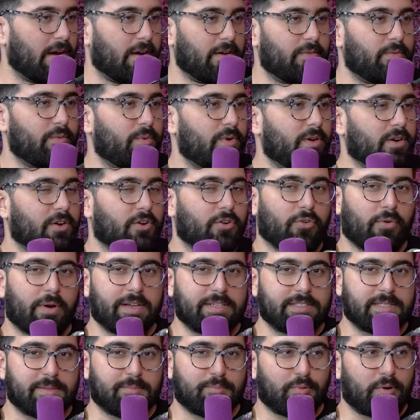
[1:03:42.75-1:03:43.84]
Yeah. What a
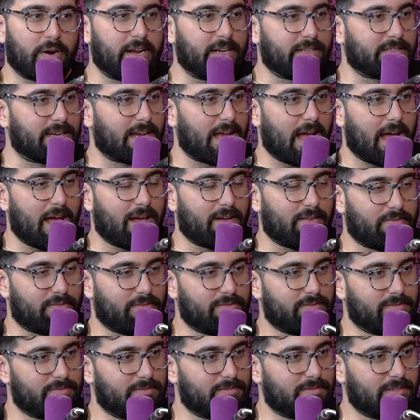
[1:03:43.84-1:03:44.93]
crazy break to
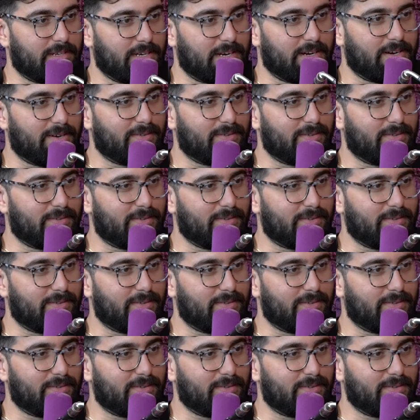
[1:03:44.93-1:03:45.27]
have. You